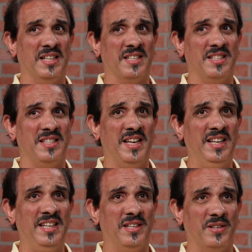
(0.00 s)
It's a
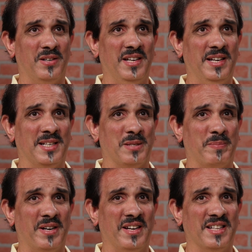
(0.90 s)
daily learning
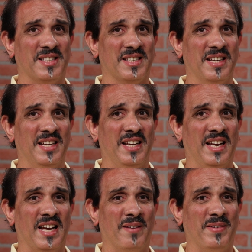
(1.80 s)
experience
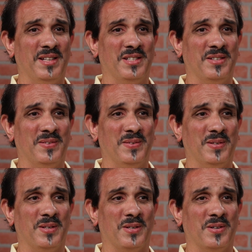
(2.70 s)
having to
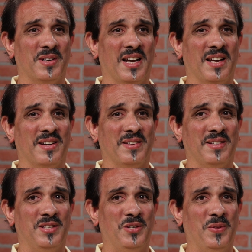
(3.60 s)
learn how to
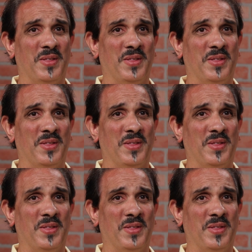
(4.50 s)
do